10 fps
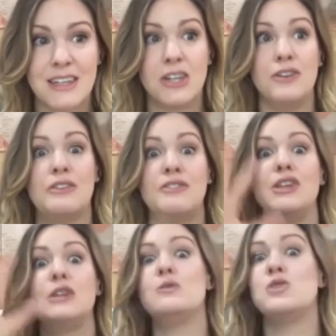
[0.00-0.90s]

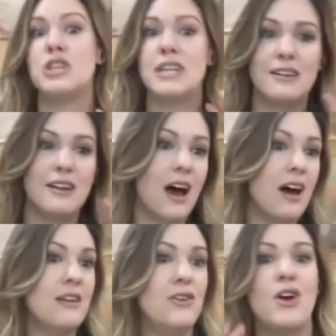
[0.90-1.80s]
Confusion,
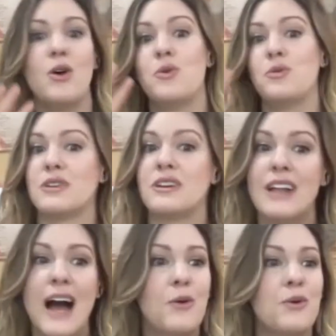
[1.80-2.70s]
unknown,
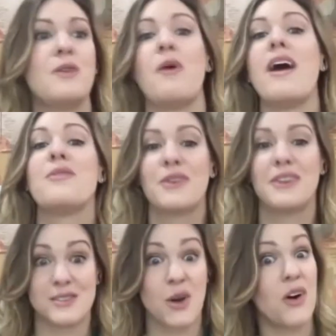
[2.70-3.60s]
cloudy weather
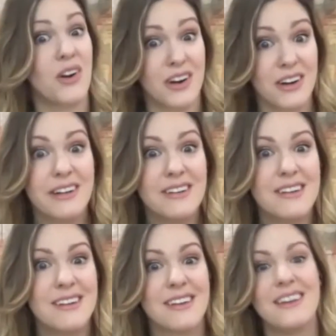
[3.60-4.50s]
is hard,
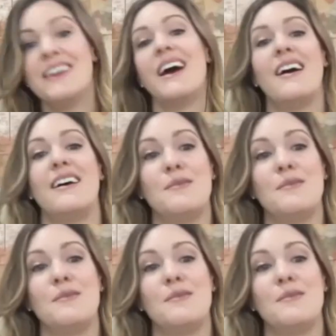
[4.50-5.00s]
mm-hmm. um,